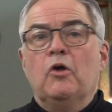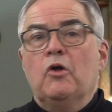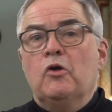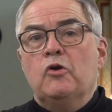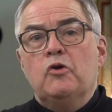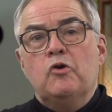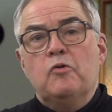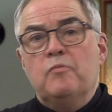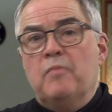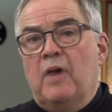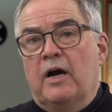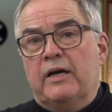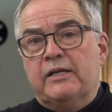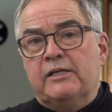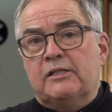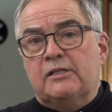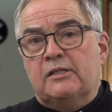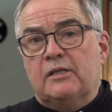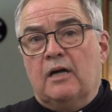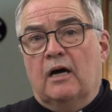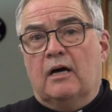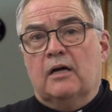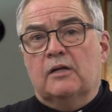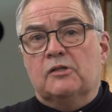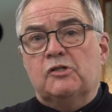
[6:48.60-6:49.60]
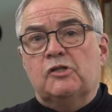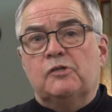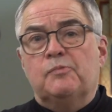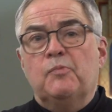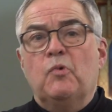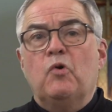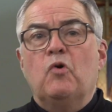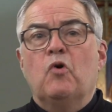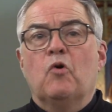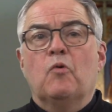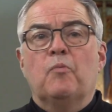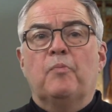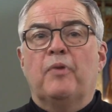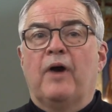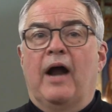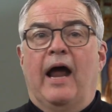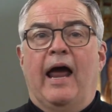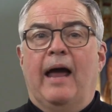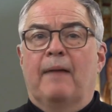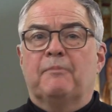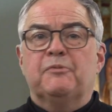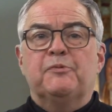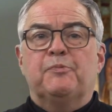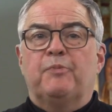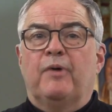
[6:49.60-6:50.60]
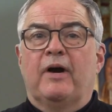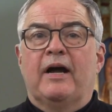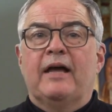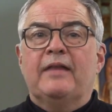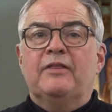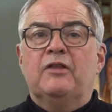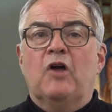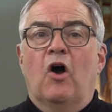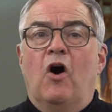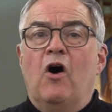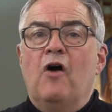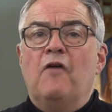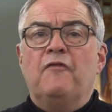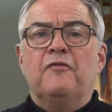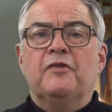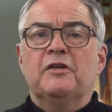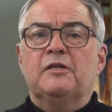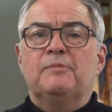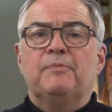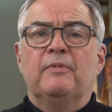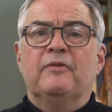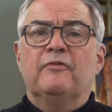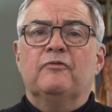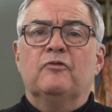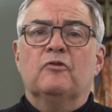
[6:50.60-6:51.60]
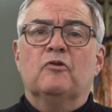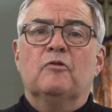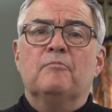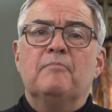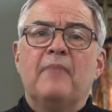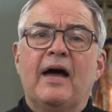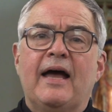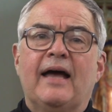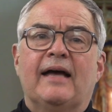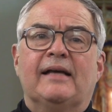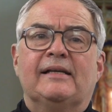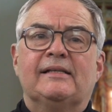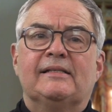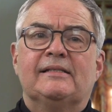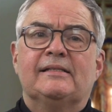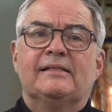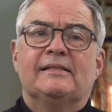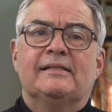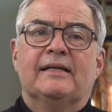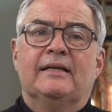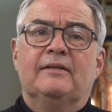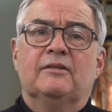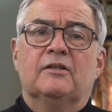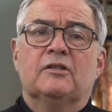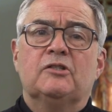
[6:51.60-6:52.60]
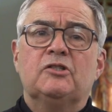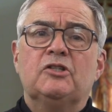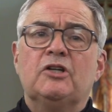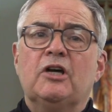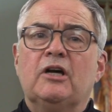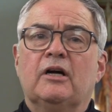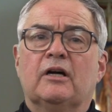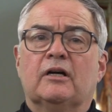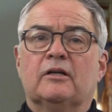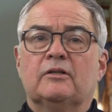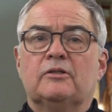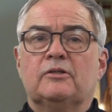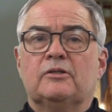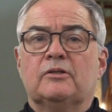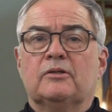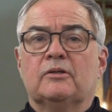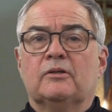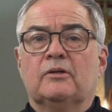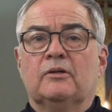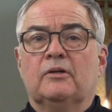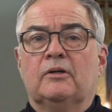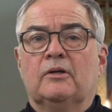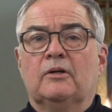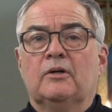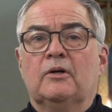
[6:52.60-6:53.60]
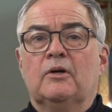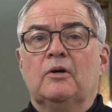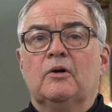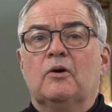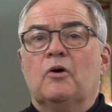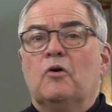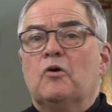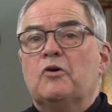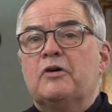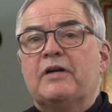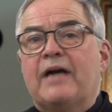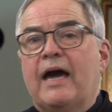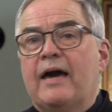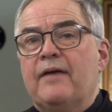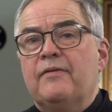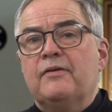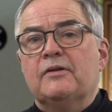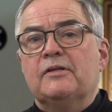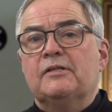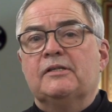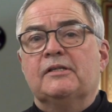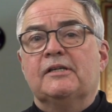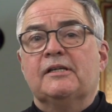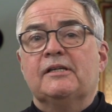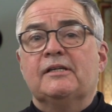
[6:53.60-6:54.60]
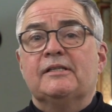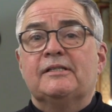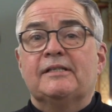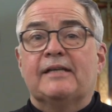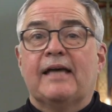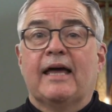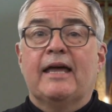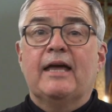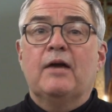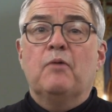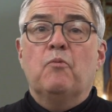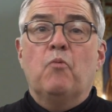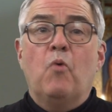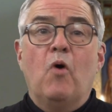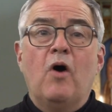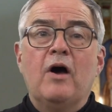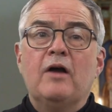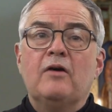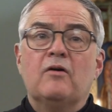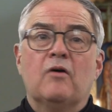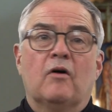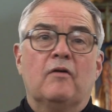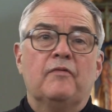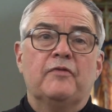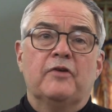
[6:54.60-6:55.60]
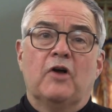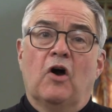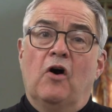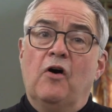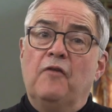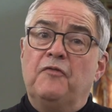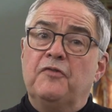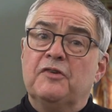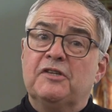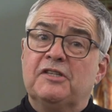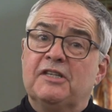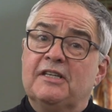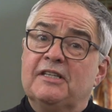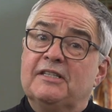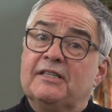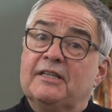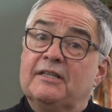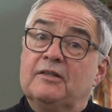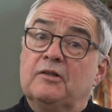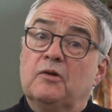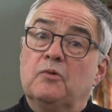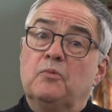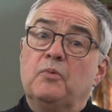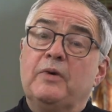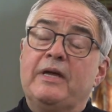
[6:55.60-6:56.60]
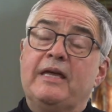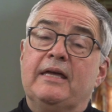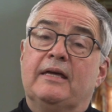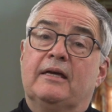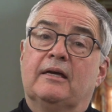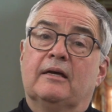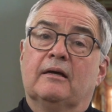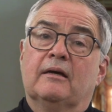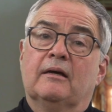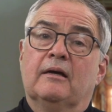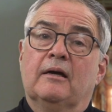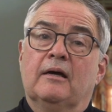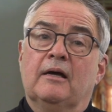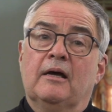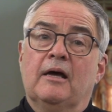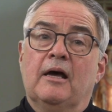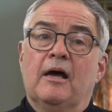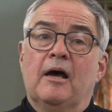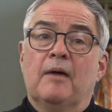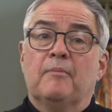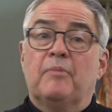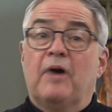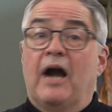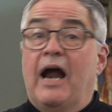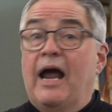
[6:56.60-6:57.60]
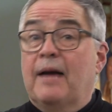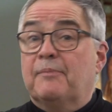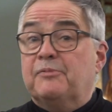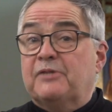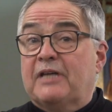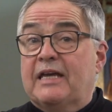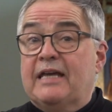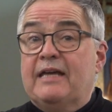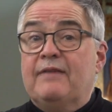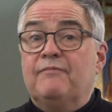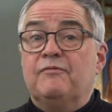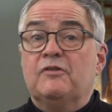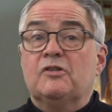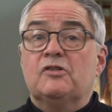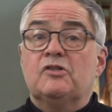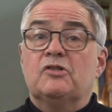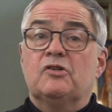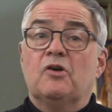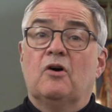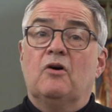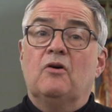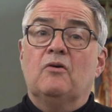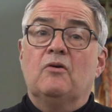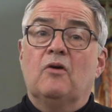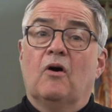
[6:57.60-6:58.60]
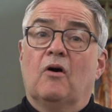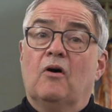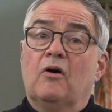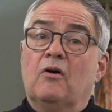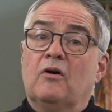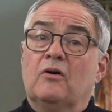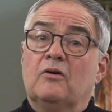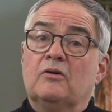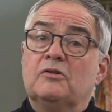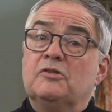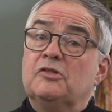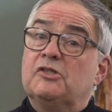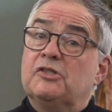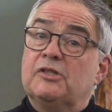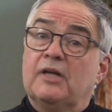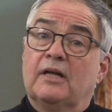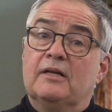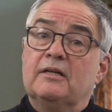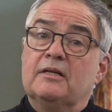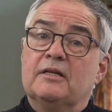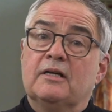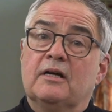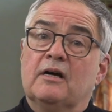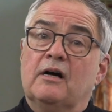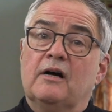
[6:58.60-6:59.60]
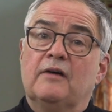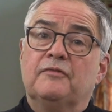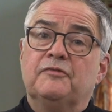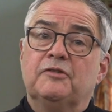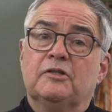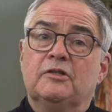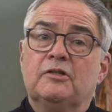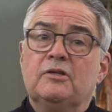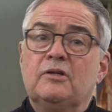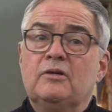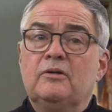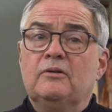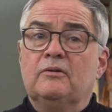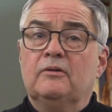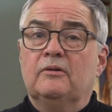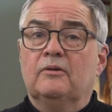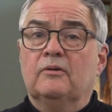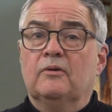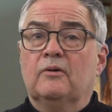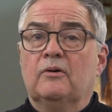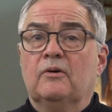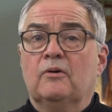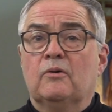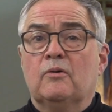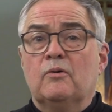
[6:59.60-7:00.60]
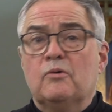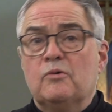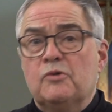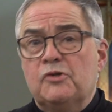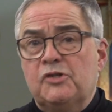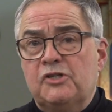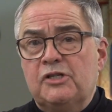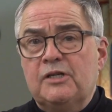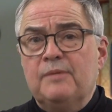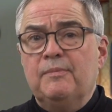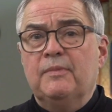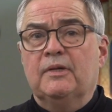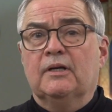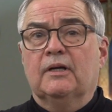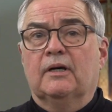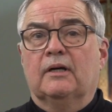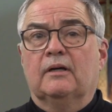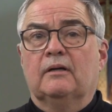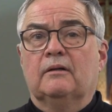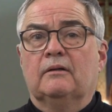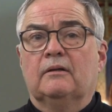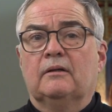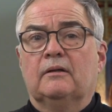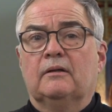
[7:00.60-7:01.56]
You might start small, perhaps praying the office before Mass in the church, or gather to say one of the offices in the week, perhaps even song on Sunday afternoon, or similar.